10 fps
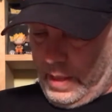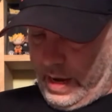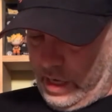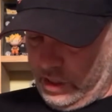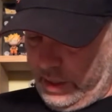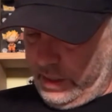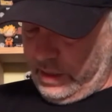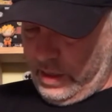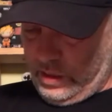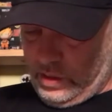Actually,
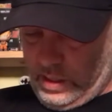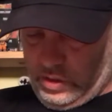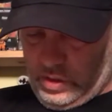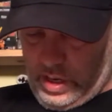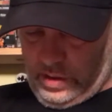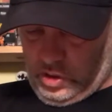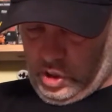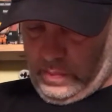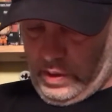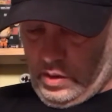it does not say the
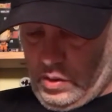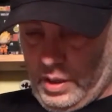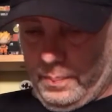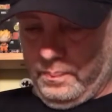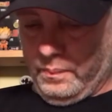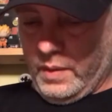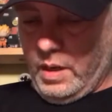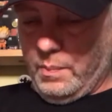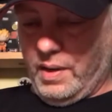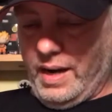shipping on it.
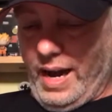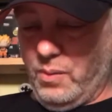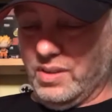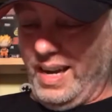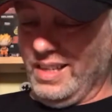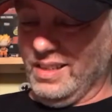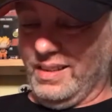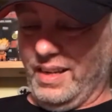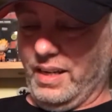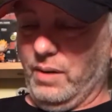But I was actually
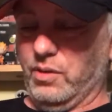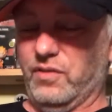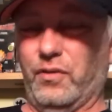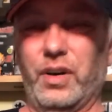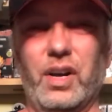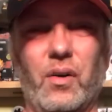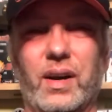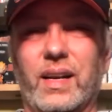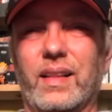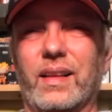thinking it was free
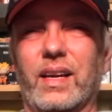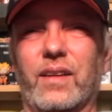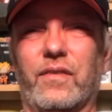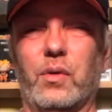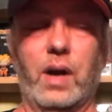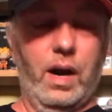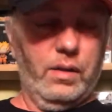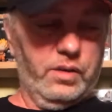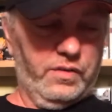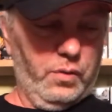on it and then a few
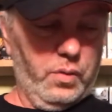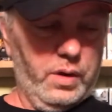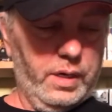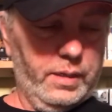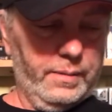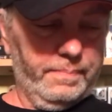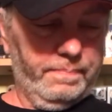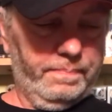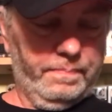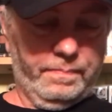dollars for um,